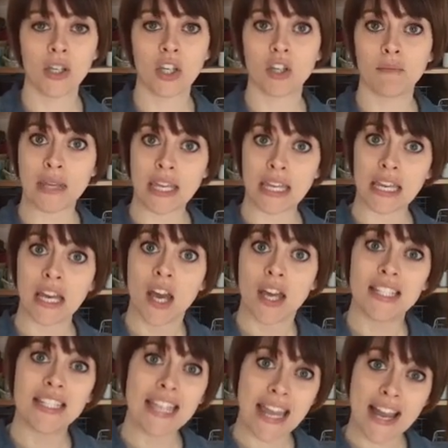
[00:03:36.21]
could be
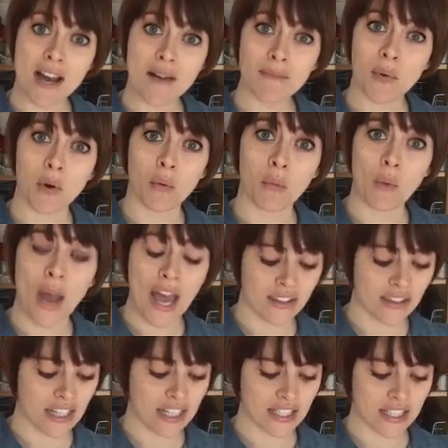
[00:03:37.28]
damp or
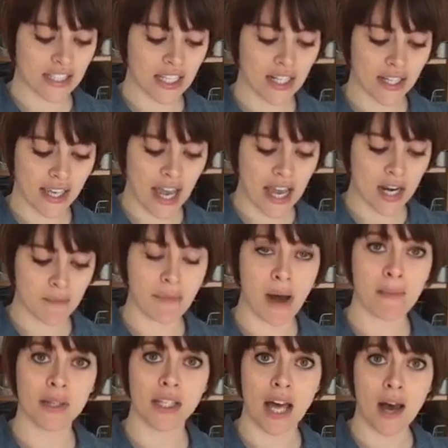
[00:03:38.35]
wet, that it's gonna kind of
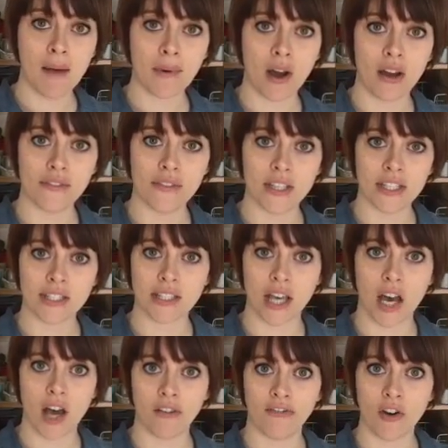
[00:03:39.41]
bubble up on this
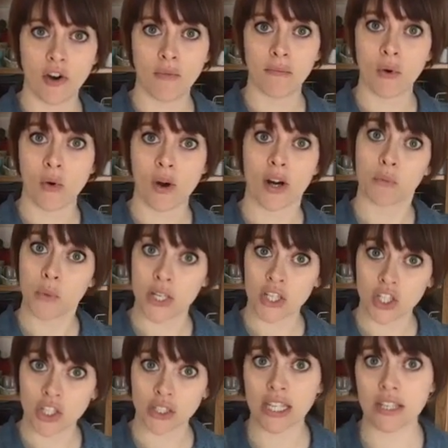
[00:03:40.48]
foam board,
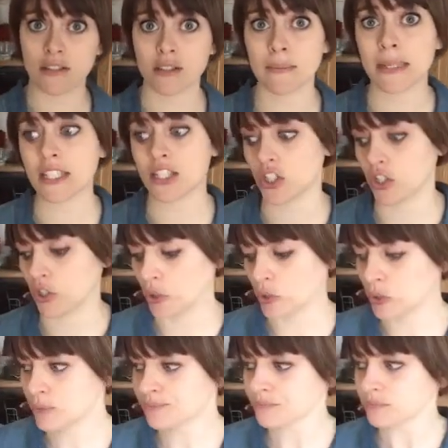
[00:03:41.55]
which leads me
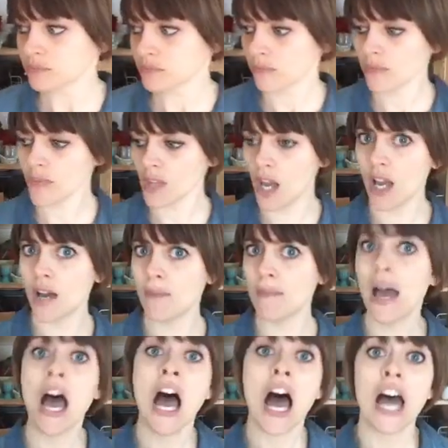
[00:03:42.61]
to
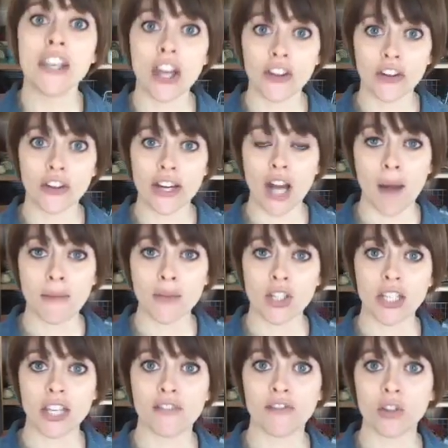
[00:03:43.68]
another great
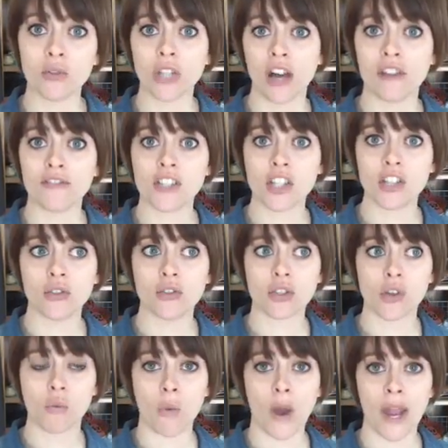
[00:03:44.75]
option if you love to use
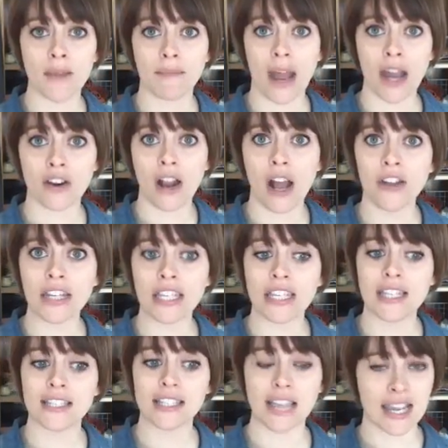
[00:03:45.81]
a white background
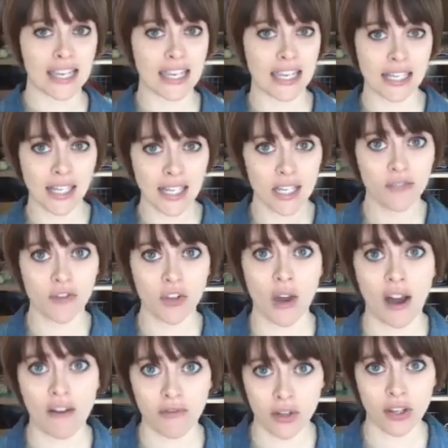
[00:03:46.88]
is IKEA. If you
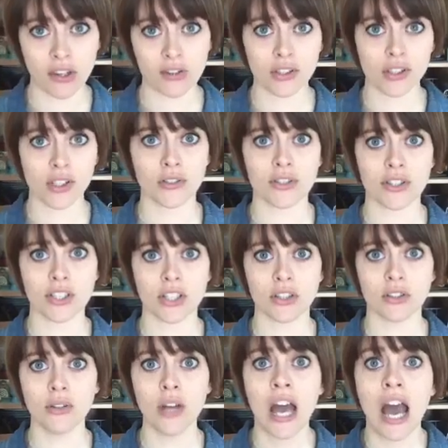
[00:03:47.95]
have one of those close to
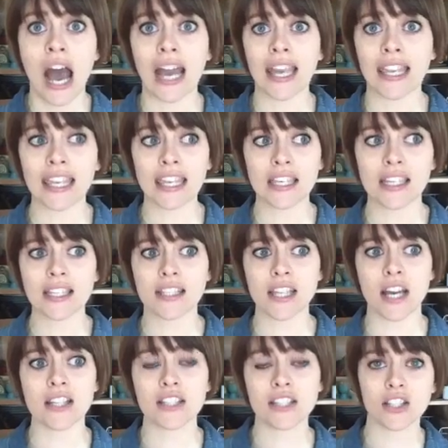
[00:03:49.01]
you, IKEA
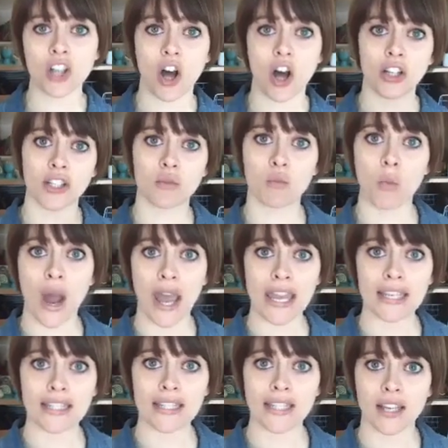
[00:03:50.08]
does solid
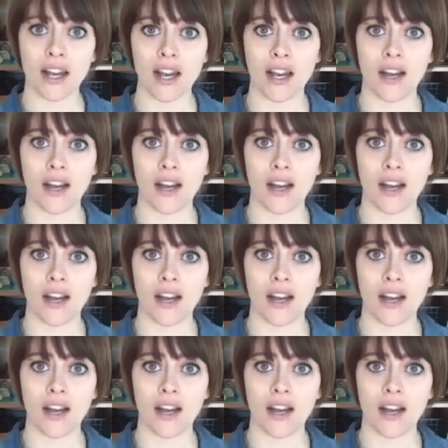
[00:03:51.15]
white